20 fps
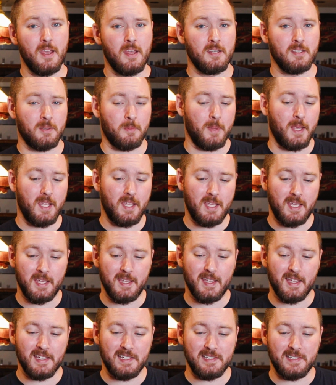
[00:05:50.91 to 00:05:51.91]
to me he
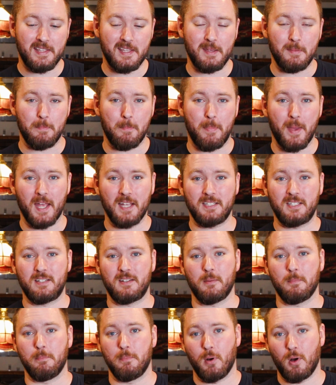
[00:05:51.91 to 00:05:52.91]
is the best
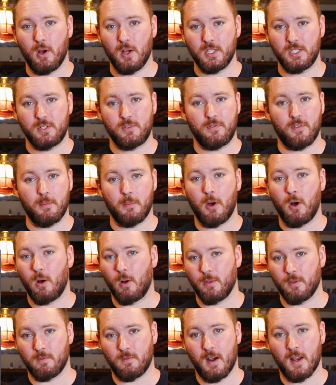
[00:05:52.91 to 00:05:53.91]
boss from all
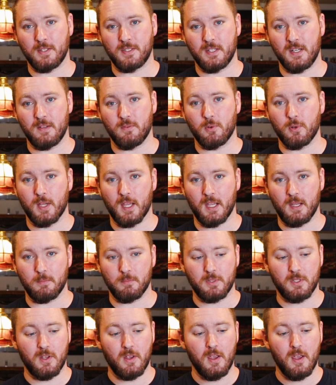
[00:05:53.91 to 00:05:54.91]
the Resident Evil
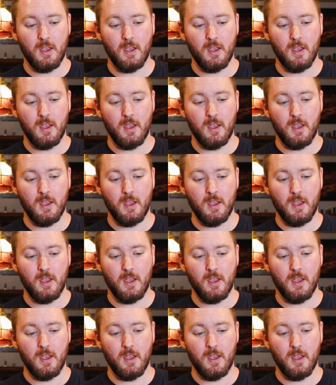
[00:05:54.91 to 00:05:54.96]
games.